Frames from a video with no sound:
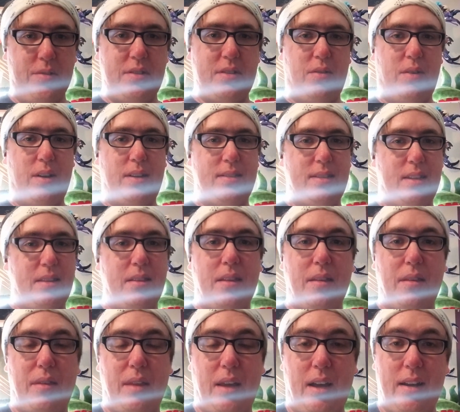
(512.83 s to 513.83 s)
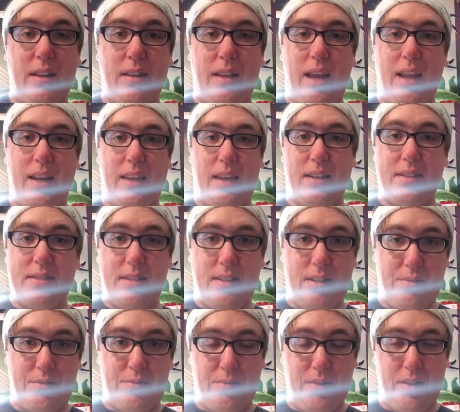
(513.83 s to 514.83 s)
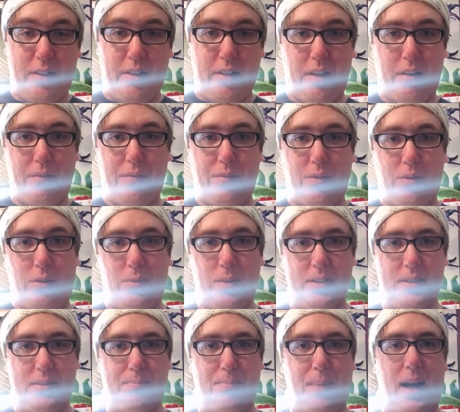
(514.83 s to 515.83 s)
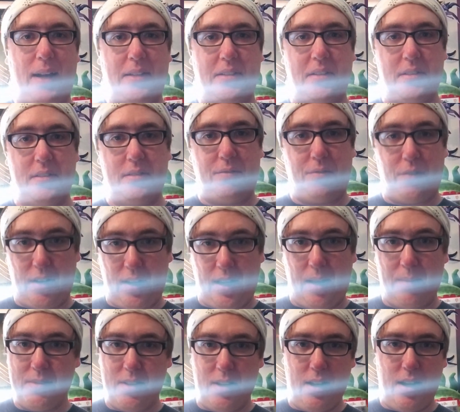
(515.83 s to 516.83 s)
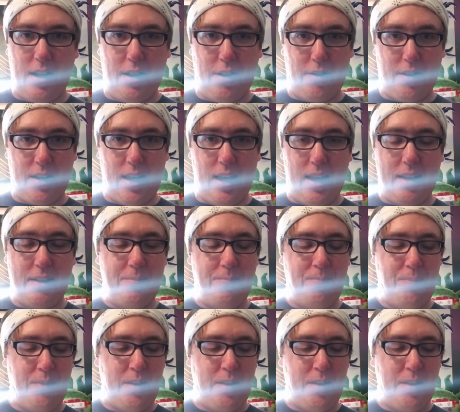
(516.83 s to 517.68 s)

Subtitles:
So I said that the thing on NES that I was really looking for was boxes for games that I already had.